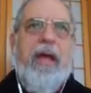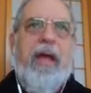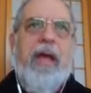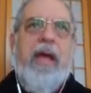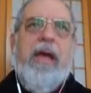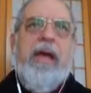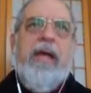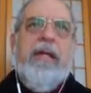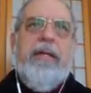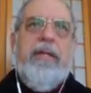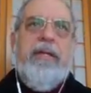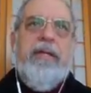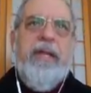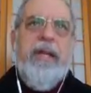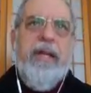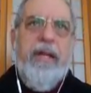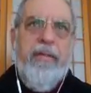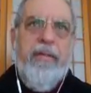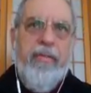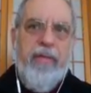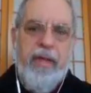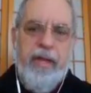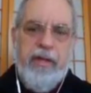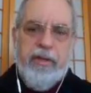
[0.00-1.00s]
And
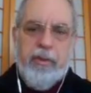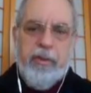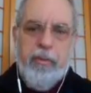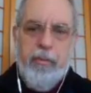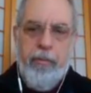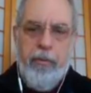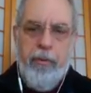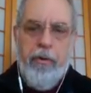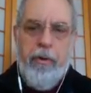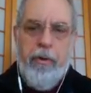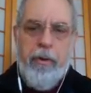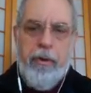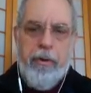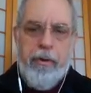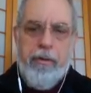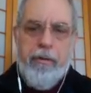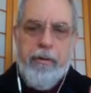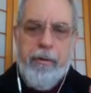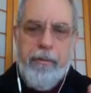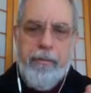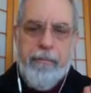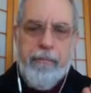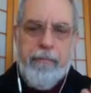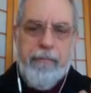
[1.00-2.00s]
in this book,
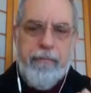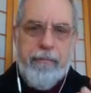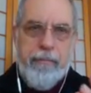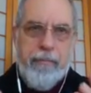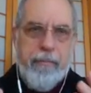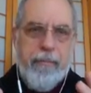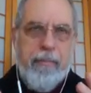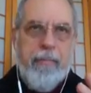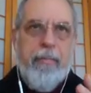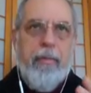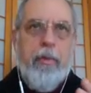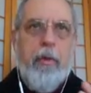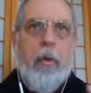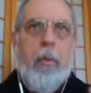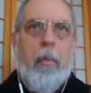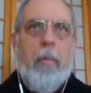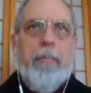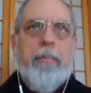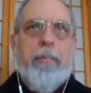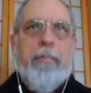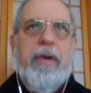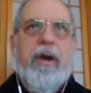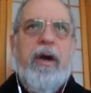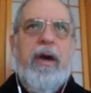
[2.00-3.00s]

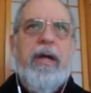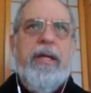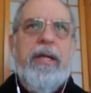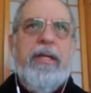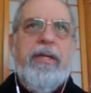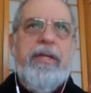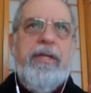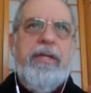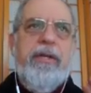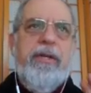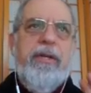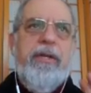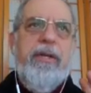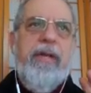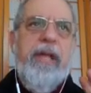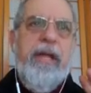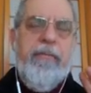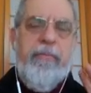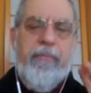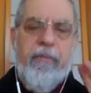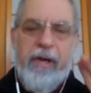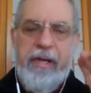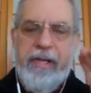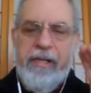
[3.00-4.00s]
I
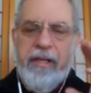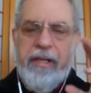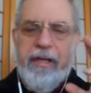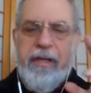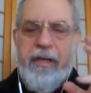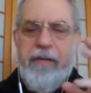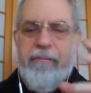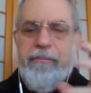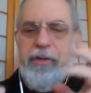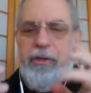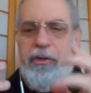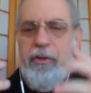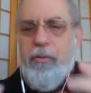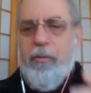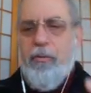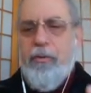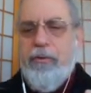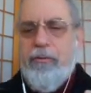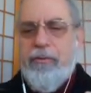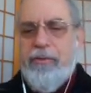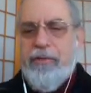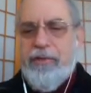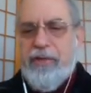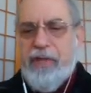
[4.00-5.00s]
they finally come to the
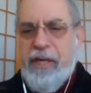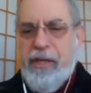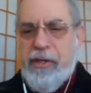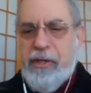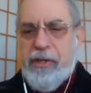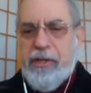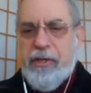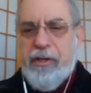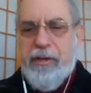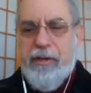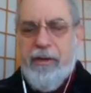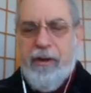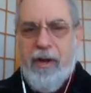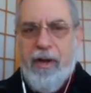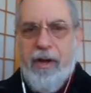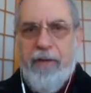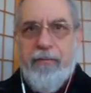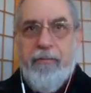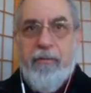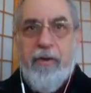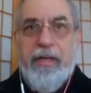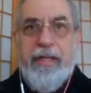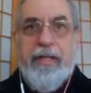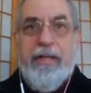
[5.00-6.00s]
realization.
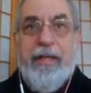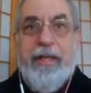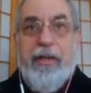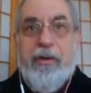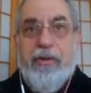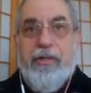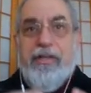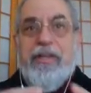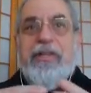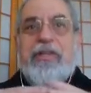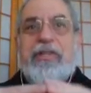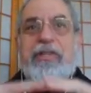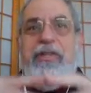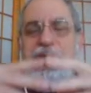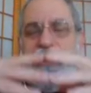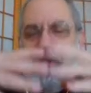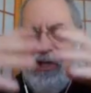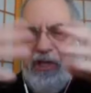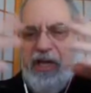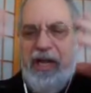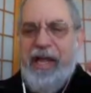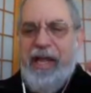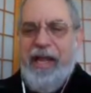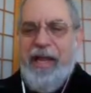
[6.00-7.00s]
I finally couldn't
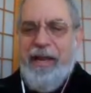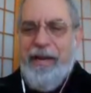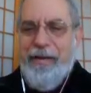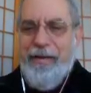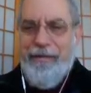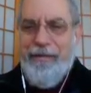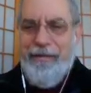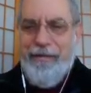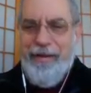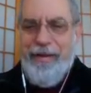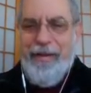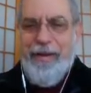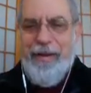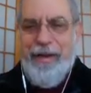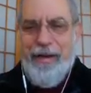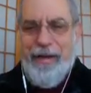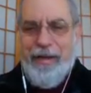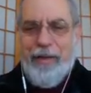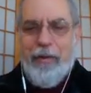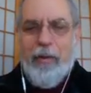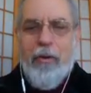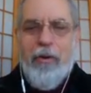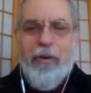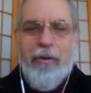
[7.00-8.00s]
sustain it
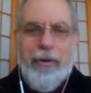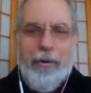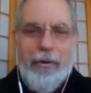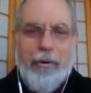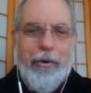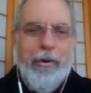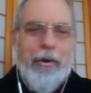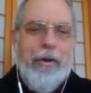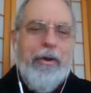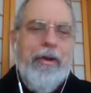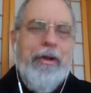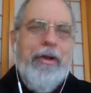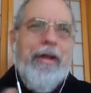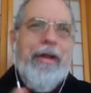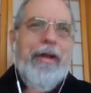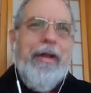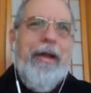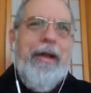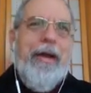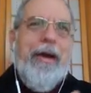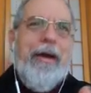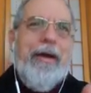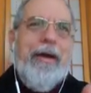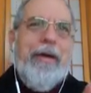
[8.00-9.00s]
any longer.
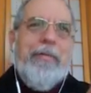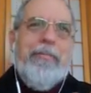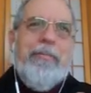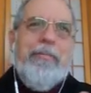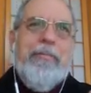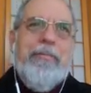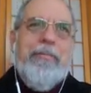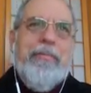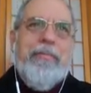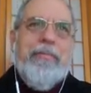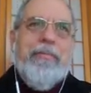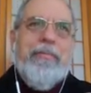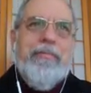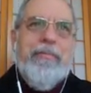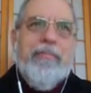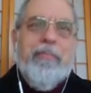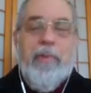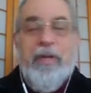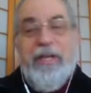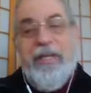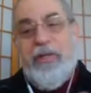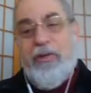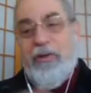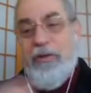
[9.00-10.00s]
Um,
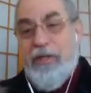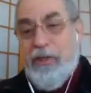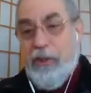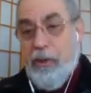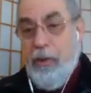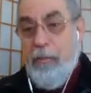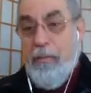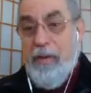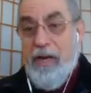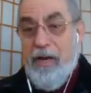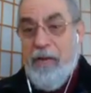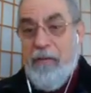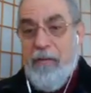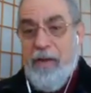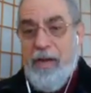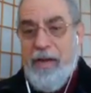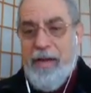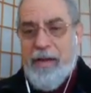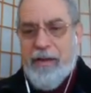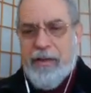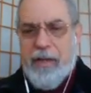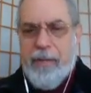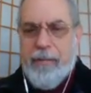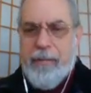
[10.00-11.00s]
Basically, too many
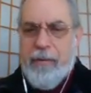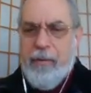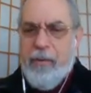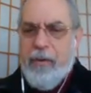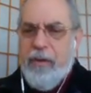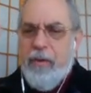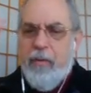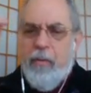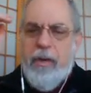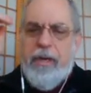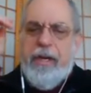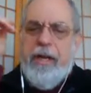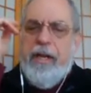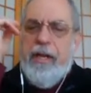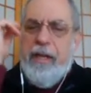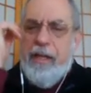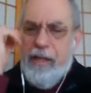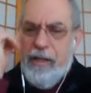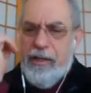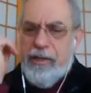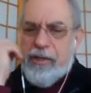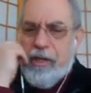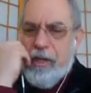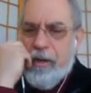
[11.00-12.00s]
fans kept going, "What
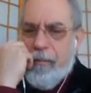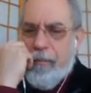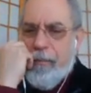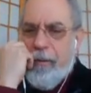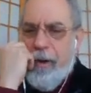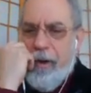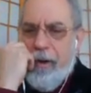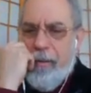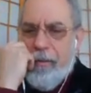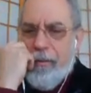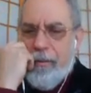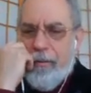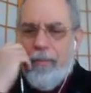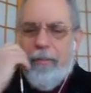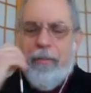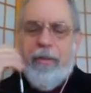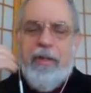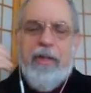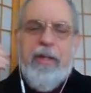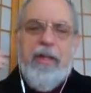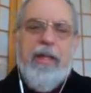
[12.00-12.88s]
is their problem?"